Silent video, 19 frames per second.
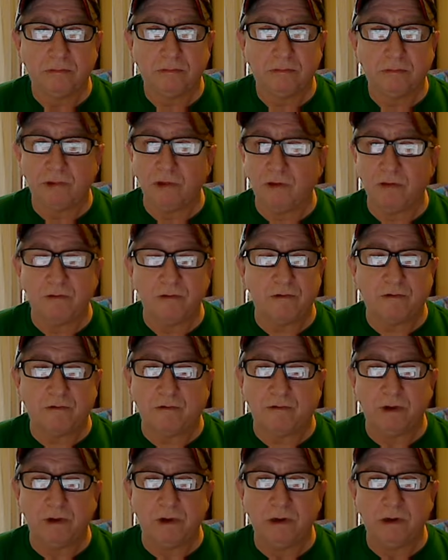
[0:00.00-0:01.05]
That's all there is
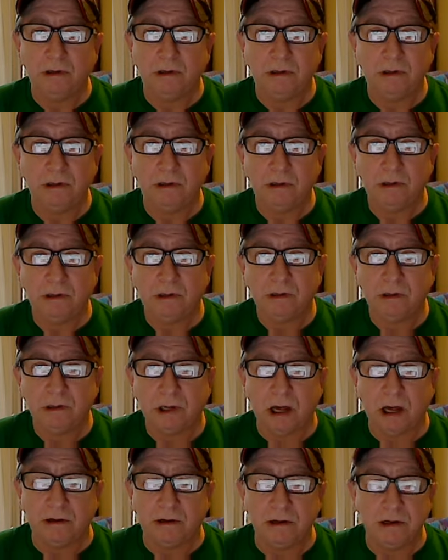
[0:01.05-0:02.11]
to it.
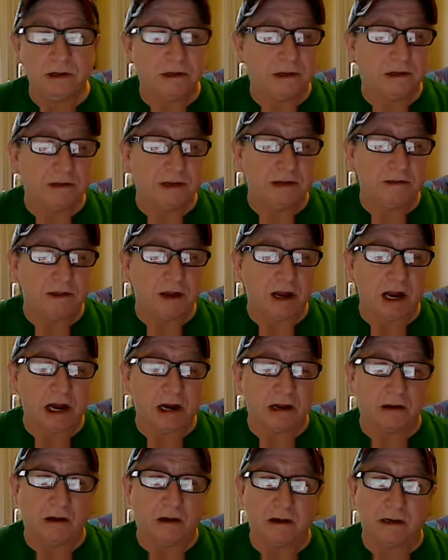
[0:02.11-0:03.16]
How can you say that out
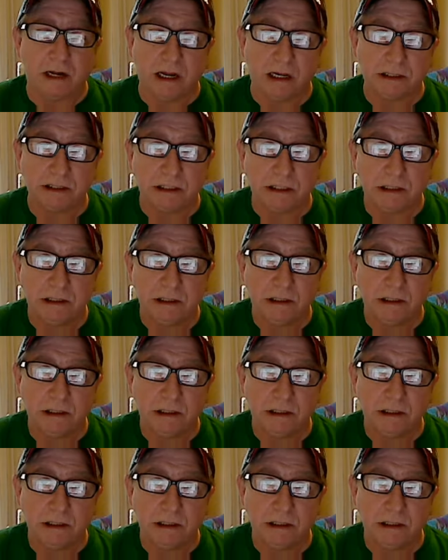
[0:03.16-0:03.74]
of context?